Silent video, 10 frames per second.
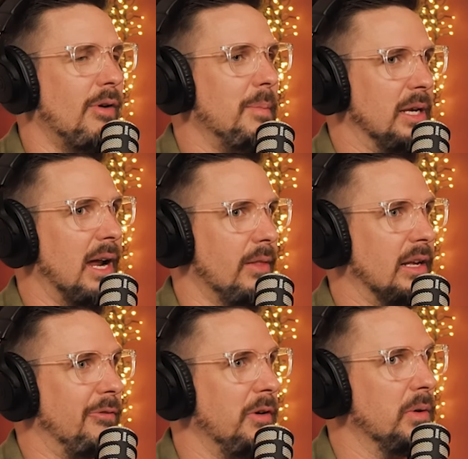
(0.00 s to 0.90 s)
I mean, kind of
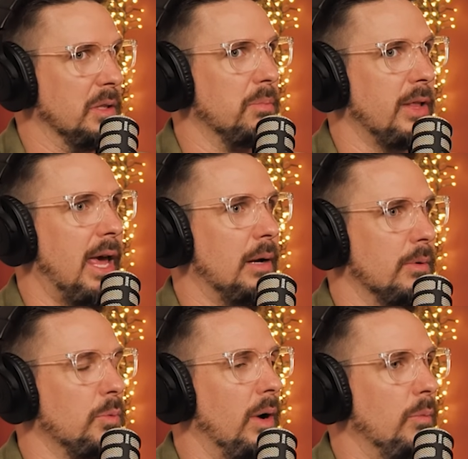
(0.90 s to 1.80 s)
like a fill in the
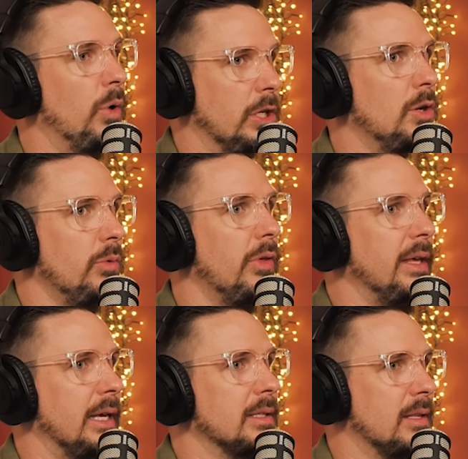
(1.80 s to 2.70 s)
blank with what you
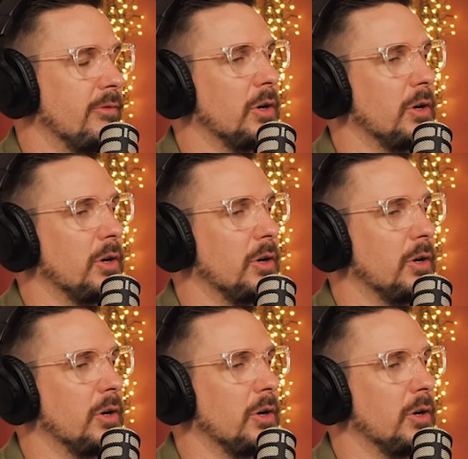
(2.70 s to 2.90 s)
think is the